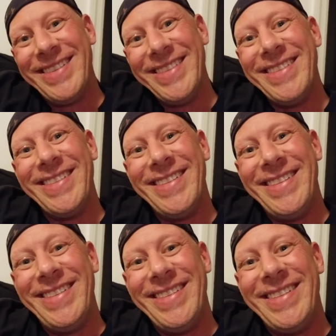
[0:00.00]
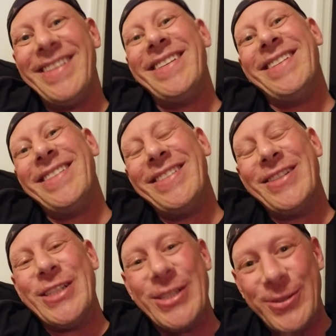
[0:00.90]

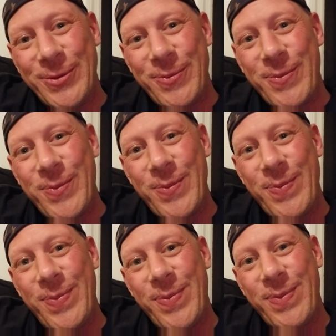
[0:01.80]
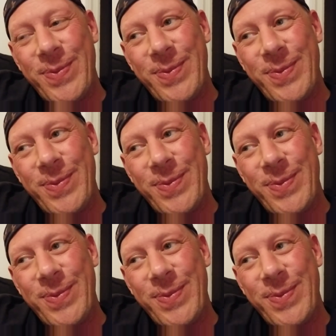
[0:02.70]
(no one is talking)